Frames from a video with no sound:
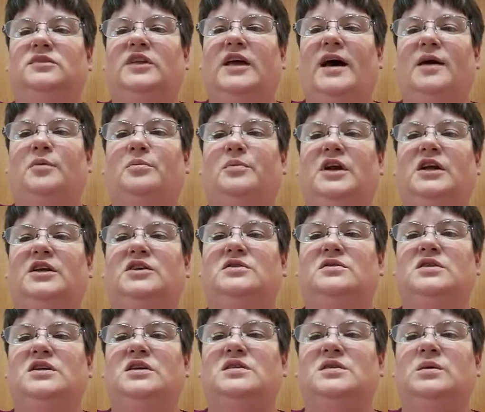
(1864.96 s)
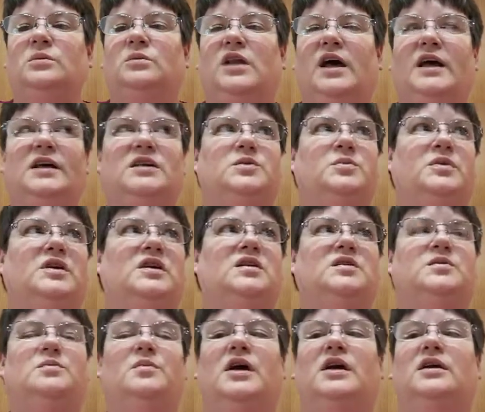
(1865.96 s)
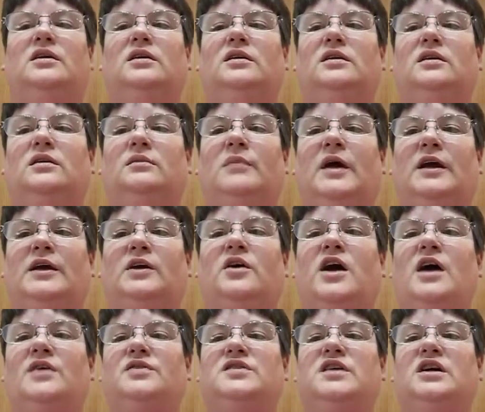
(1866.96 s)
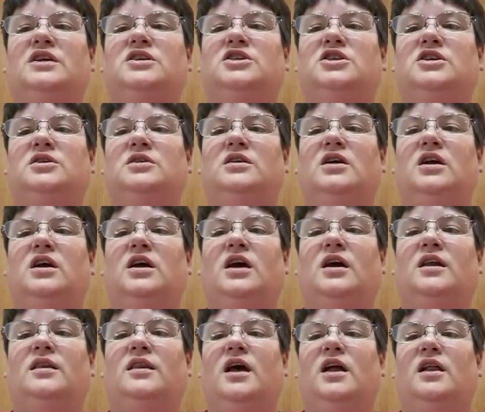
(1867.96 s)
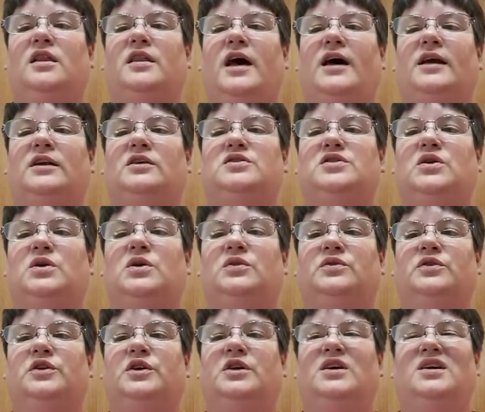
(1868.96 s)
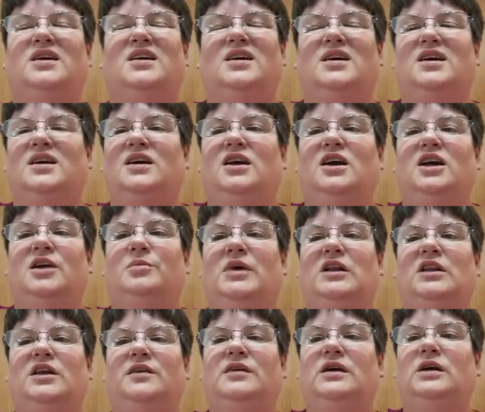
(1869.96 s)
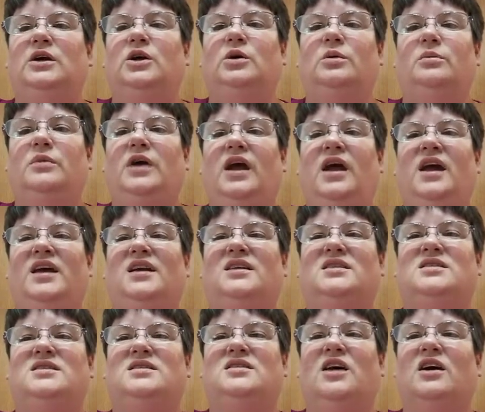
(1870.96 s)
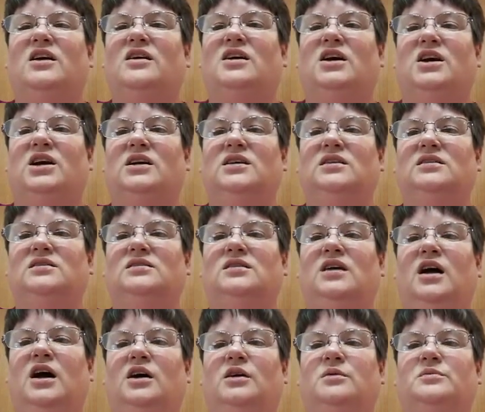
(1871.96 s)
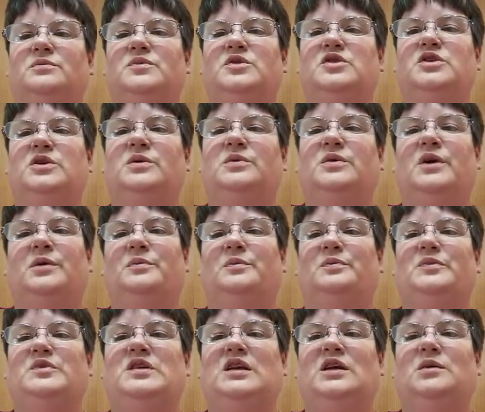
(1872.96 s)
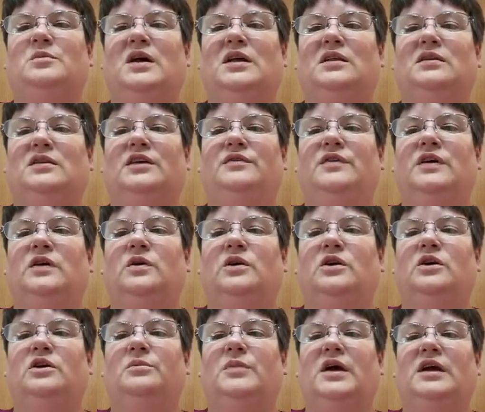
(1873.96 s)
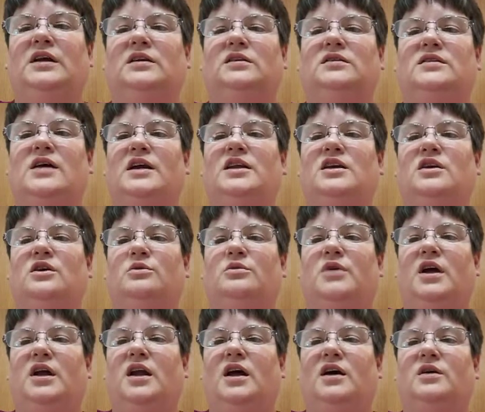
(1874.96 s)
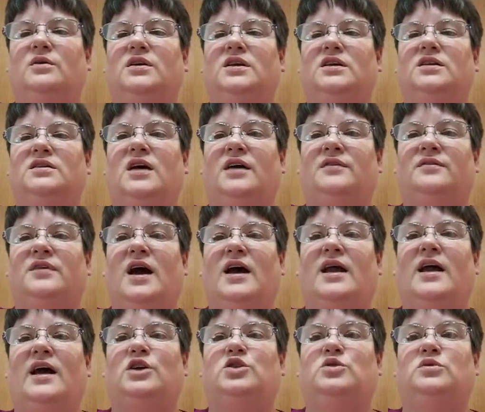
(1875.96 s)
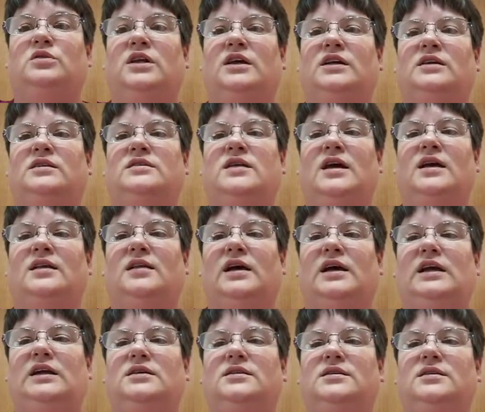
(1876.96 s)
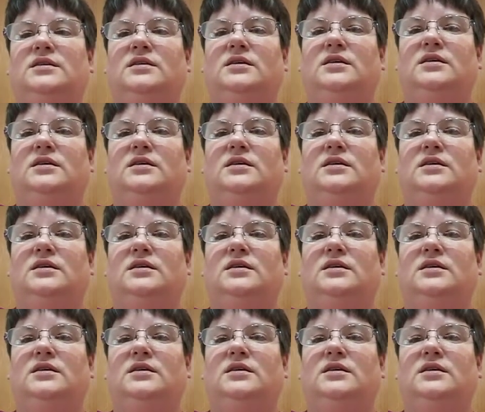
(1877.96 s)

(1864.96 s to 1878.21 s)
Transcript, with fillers: that. But I do need some lights because my, my craft section and all that is over in my living room and it's darker. Um, so I'm sitting in my living room or my dining room right now and it, I've got actual like daylight